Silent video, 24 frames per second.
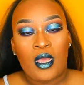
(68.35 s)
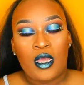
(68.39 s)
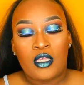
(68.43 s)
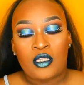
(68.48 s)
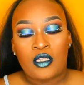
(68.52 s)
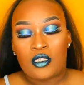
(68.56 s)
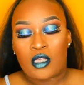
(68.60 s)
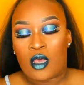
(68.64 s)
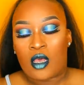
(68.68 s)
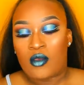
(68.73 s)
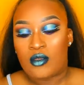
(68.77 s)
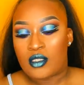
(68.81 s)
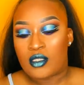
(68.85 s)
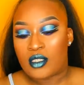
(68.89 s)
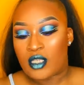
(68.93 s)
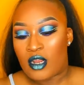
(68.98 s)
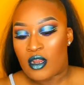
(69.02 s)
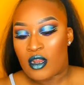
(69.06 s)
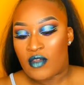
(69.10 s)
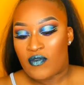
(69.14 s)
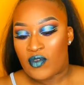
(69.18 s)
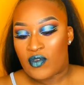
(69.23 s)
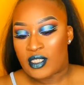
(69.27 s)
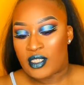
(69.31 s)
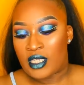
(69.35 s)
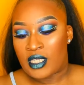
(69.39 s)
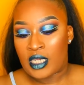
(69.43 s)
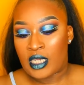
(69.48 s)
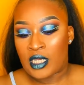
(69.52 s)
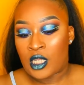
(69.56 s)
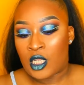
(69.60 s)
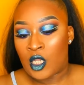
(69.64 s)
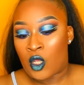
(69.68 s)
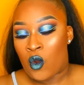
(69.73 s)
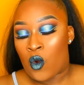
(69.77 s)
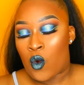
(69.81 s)
So sorry if it's
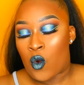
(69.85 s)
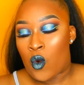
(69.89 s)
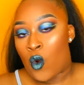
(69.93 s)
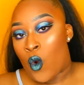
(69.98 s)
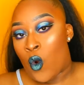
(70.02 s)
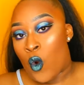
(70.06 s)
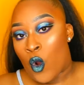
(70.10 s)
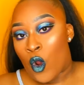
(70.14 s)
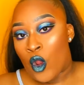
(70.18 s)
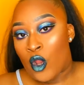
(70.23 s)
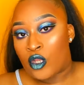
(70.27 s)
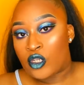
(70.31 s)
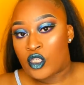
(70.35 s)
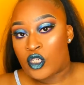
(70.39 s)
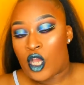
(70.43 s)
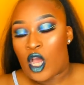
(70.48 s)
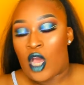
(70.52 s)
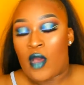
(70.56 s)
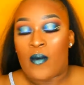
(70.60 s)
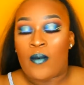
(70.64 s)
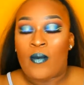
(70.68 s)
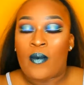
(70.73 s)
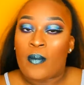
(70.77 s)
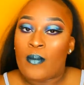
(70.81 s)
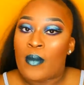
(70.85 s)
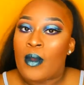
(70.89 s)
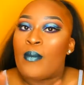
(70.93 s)
looking a little orange, y'all.